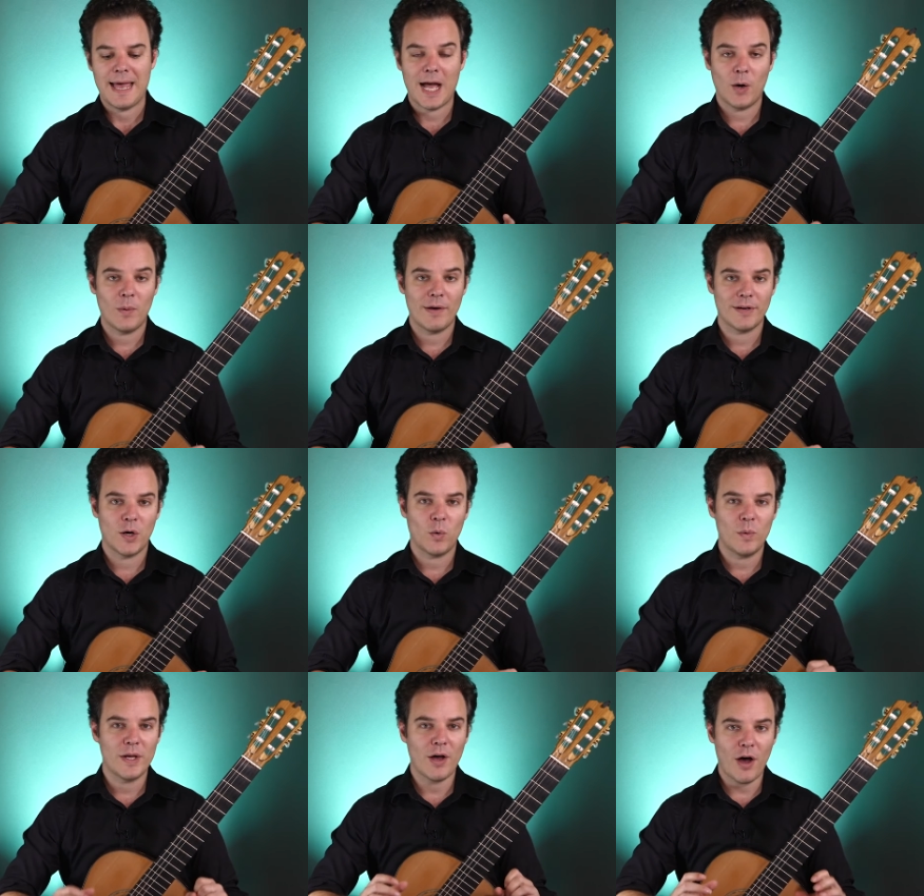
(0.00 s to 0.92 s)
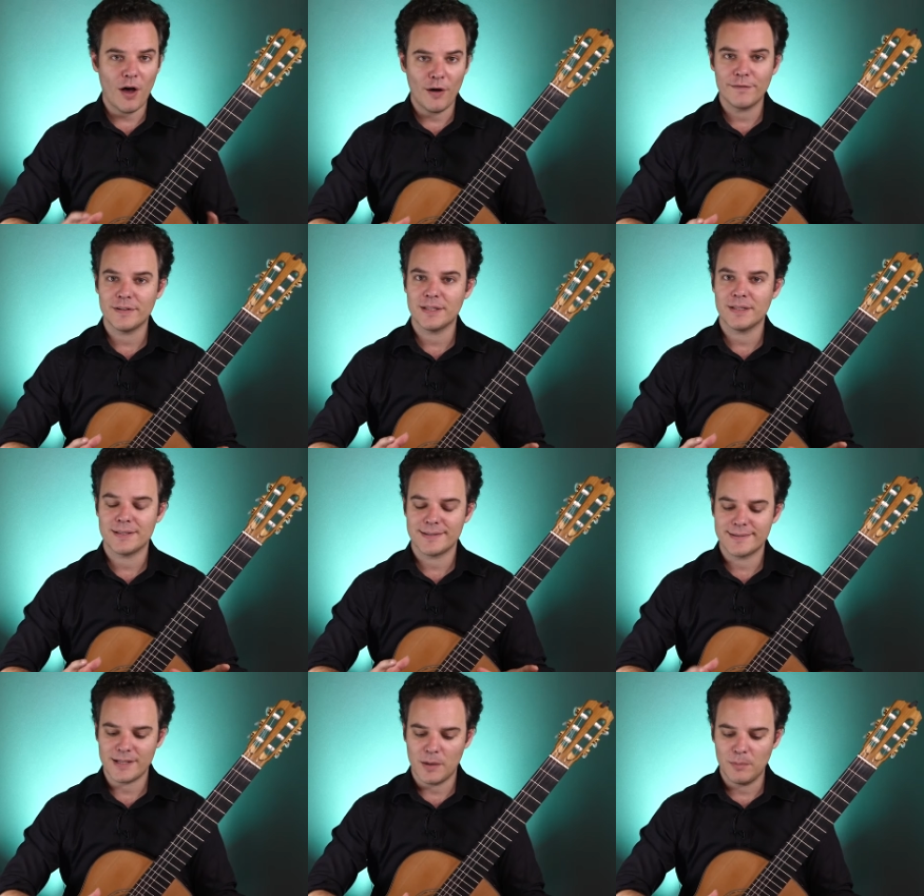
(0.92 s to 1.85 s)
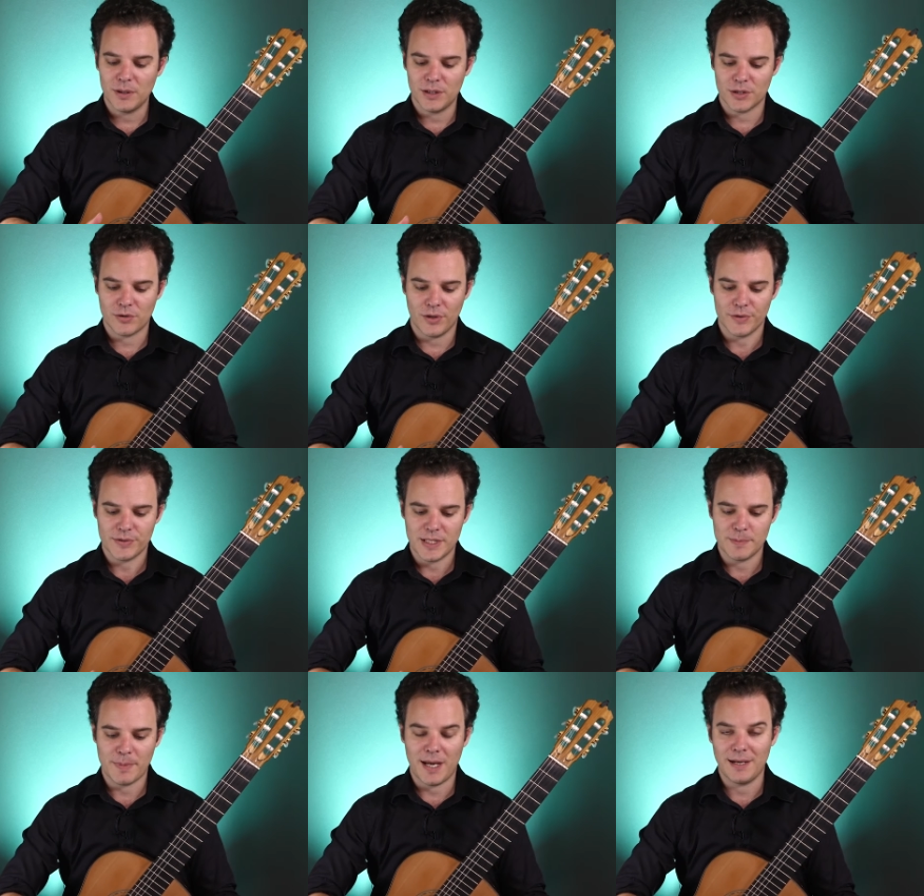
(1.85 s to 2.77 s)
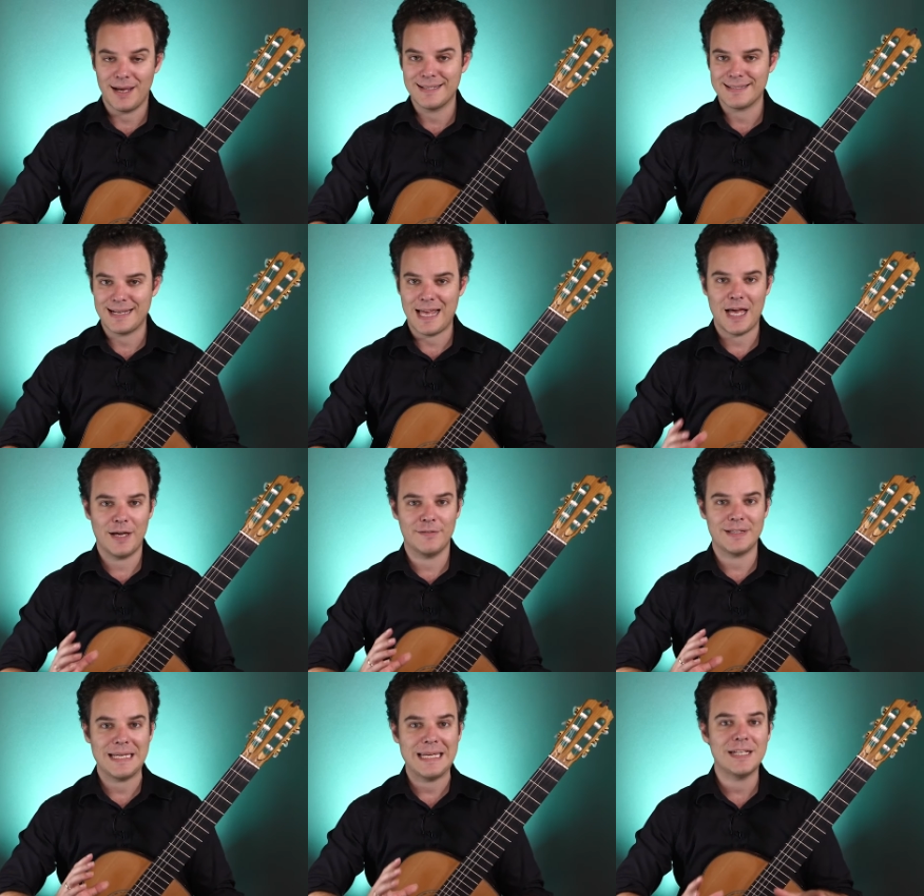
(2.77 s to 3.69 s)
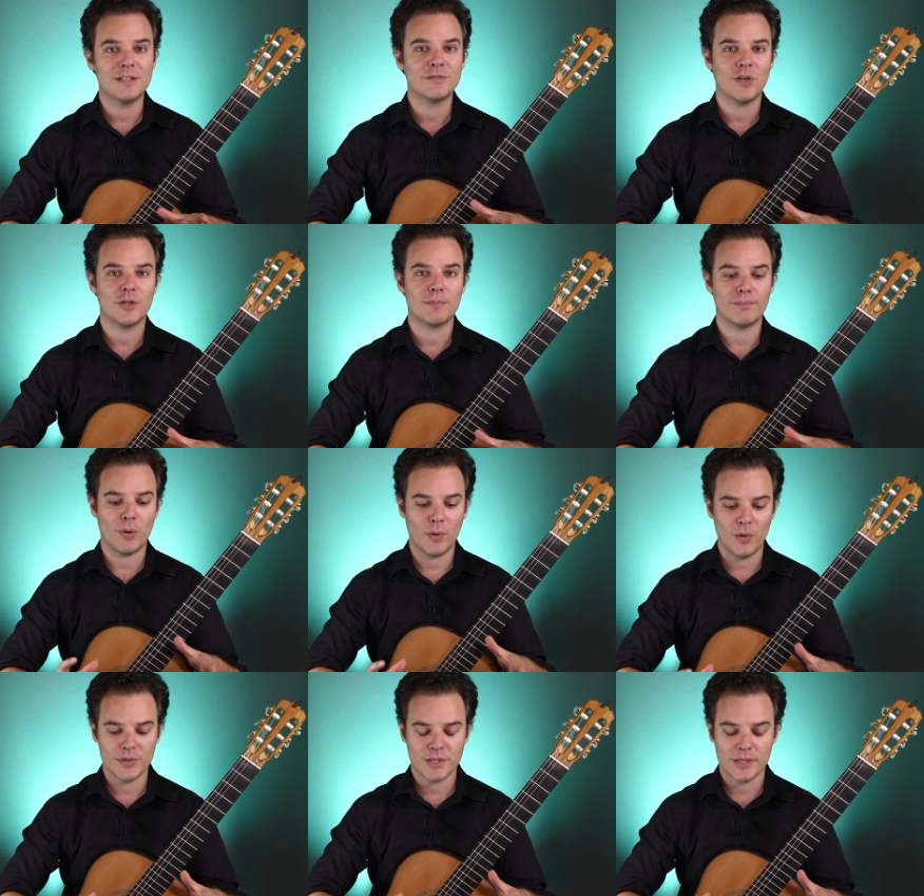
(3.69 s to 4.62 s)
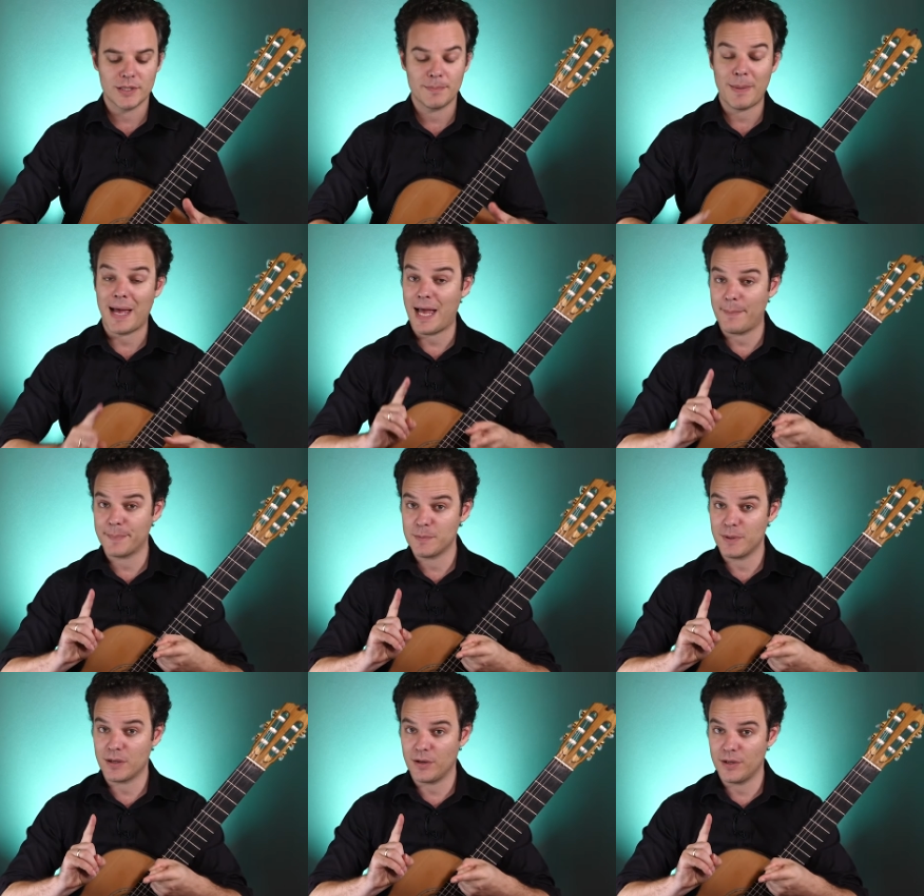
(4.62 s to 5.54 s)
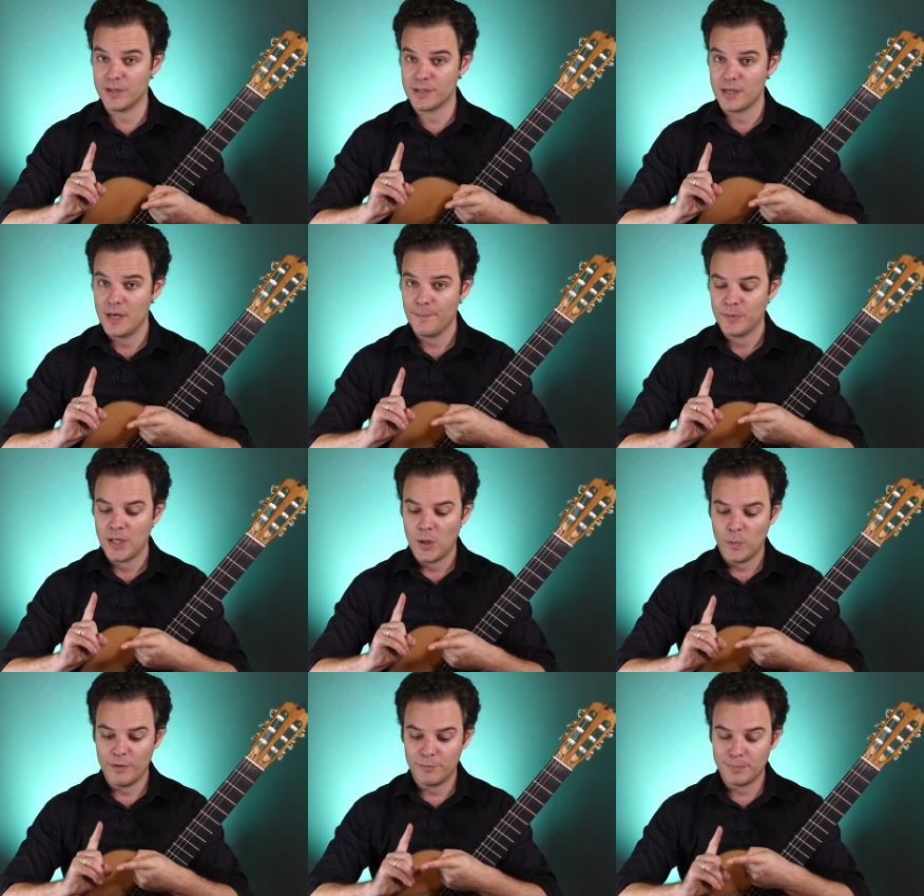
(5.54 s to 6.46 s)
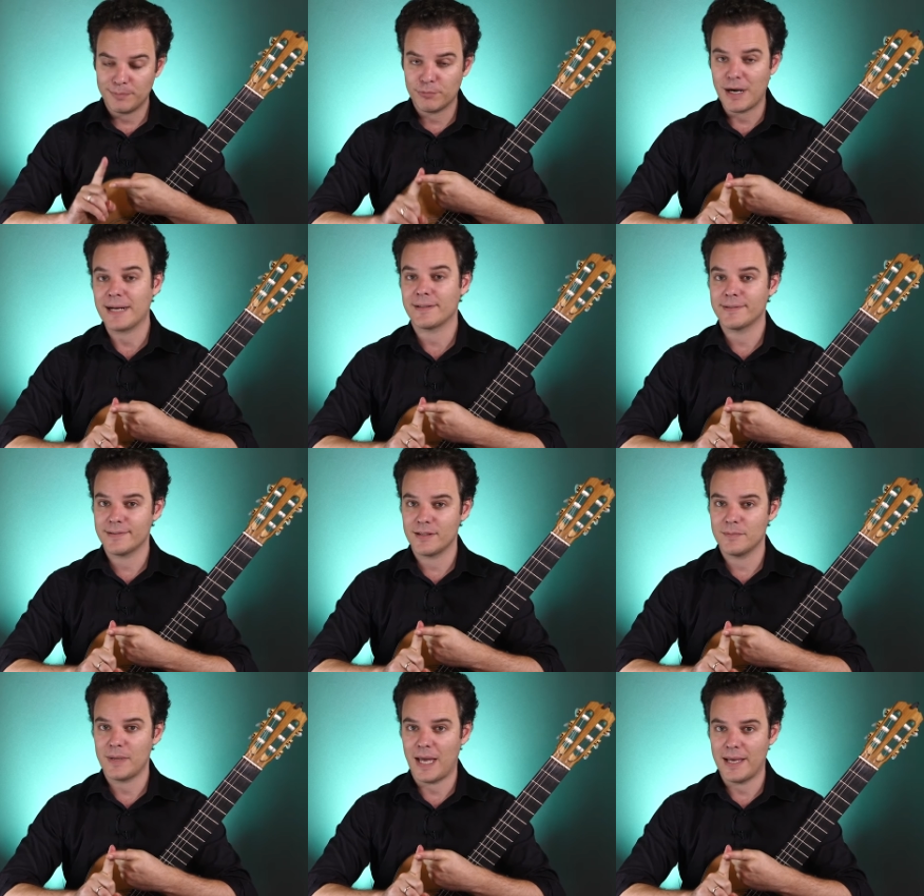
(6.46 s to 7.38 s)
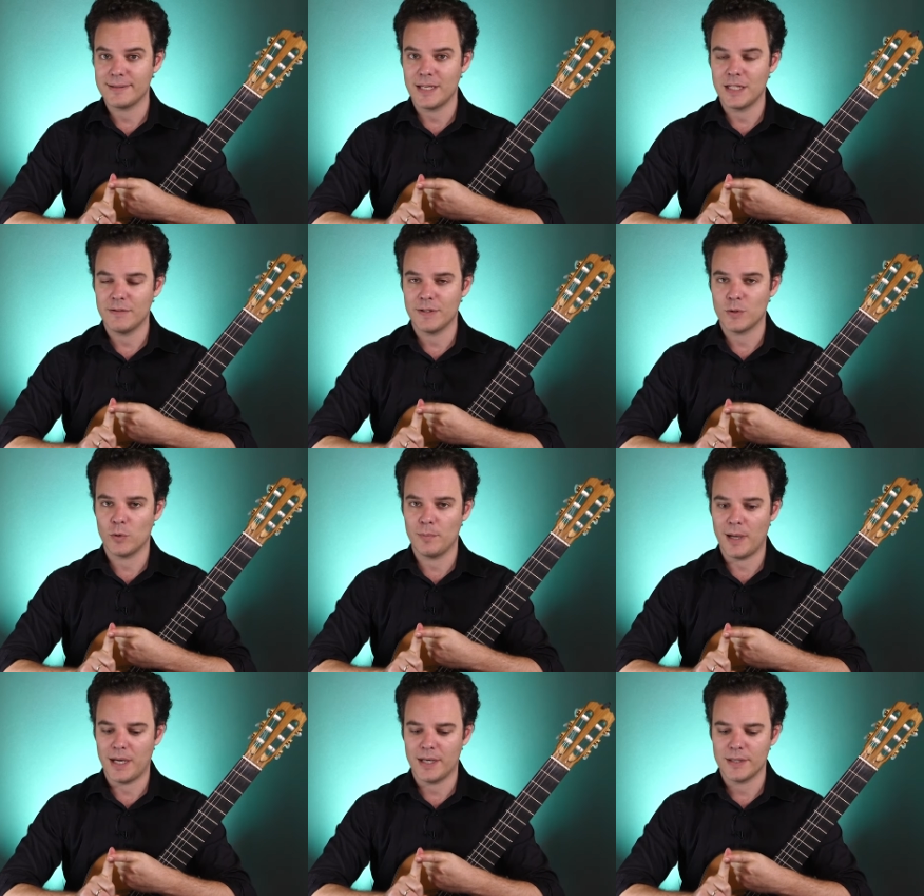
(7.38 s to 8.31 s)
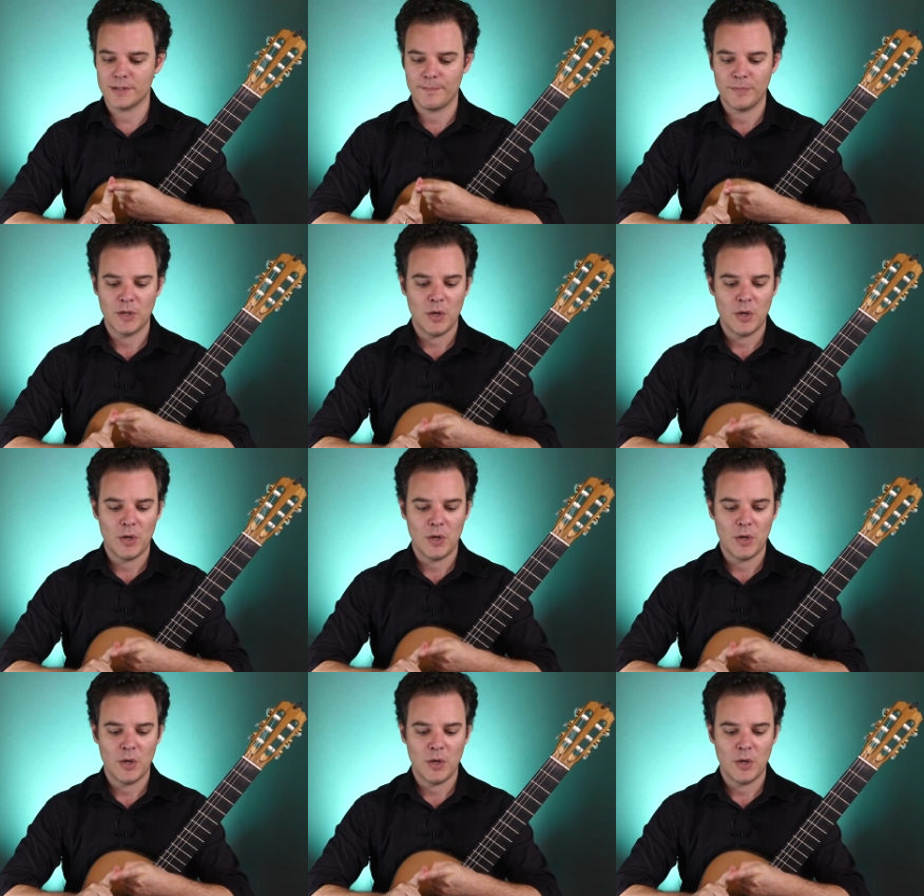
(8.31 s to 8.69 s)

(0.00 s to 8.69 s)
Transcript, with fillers: However, we often stumble across these bar lines and have inadvertent pauses, perhaps because We've practiced them as individual bars,